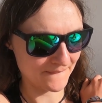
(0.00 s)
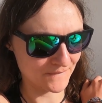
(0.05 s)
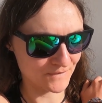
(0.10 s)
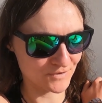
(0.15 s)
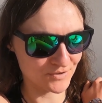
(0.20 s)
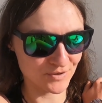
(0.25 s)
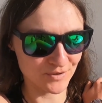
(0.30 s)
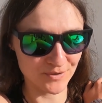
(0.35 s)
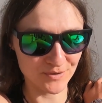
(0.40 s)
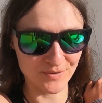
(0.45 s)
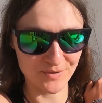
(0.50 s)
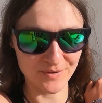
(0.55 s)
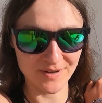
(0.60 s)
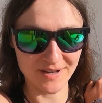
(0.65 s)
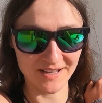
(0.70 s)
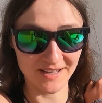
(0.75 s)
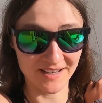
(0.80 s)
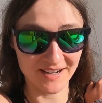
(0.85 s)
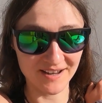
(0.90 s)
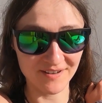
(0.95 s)
So
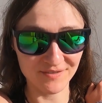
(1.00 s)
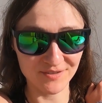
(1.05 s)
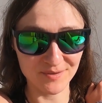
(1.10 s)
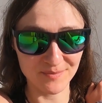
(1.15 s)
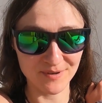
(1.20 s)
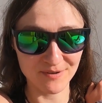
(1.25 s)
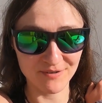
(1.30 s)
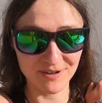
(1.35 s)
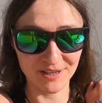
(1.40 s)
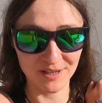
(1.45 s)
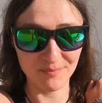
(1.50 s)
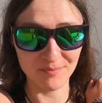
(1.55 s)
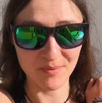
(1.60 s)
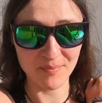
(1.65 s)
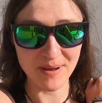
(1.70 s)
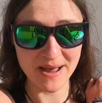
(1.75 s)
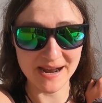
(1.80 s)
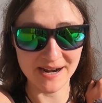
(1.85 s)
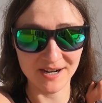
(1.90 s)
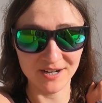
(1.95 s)
I'm going to have to be really
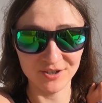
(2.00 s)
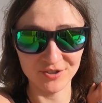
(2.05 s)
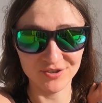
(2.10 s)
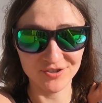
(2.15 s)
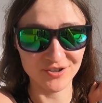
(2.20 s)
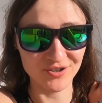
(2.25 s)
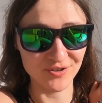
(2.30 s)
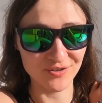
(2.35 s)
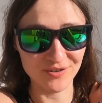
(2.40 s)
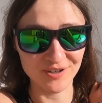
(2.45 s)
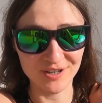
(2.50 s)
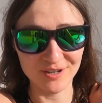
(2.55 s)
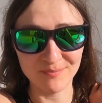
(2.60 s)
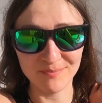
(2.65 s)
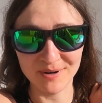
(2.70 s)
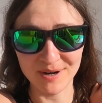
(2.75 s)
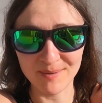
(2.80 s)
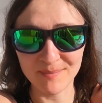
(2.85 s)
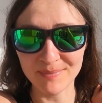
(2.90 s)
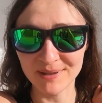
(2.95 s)
prepared. So I'm going to
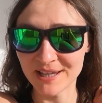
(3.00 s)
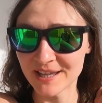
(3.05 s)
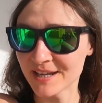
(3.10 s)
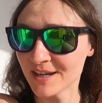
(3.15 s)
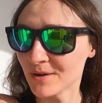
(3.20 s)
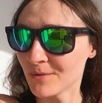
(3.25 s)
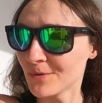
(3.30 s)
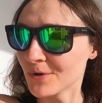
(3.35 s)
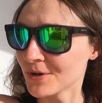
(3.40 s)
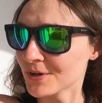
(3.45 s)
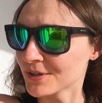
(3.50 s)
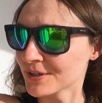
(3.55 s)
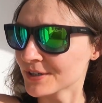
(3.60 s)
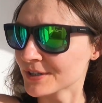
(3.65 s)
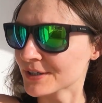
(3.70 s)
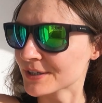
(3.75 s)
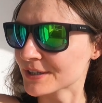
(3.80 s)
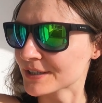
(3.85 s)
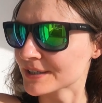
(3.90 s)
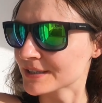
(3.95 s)
bring plenty of
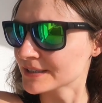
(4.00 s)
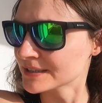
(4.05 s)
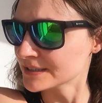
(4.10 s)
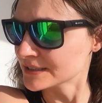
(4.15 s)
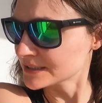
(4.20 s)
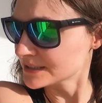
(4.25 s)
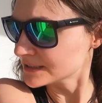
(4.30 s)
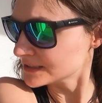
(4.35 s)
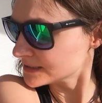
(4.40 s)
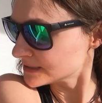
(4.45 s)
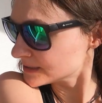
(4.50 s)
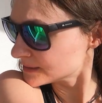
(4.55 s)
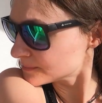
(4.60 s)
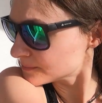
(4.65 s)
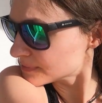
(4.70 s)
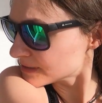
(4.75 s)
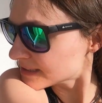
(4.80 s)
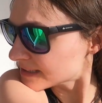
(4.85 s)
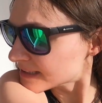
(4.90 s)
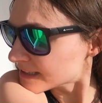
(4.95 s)
water,
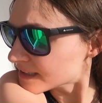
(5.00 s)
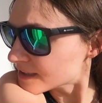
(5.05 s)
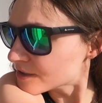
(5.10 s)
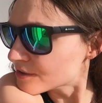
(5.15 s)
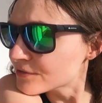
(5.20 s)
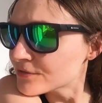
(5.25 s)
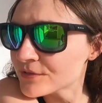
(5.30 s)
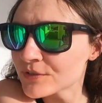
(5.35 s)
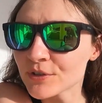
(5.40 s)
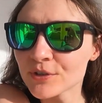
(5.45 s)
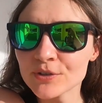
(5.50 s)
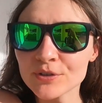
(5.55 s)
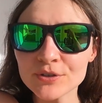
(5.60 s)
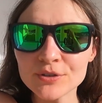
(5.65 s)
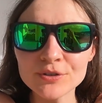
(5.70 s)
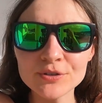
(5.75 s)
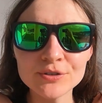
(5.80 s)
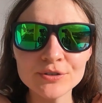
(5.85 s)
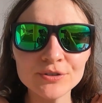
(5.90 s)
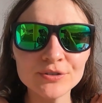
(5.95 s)
plenty of
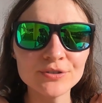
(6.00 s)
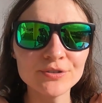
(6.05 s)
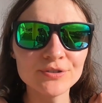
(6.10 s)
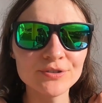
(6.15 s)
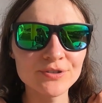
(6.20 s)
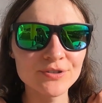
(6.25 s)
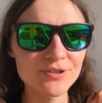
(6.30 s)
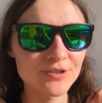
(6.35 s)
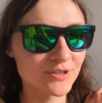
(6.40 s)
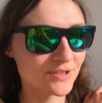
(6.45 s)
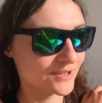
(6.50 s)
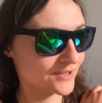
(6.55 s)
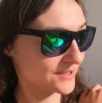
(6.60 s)
food.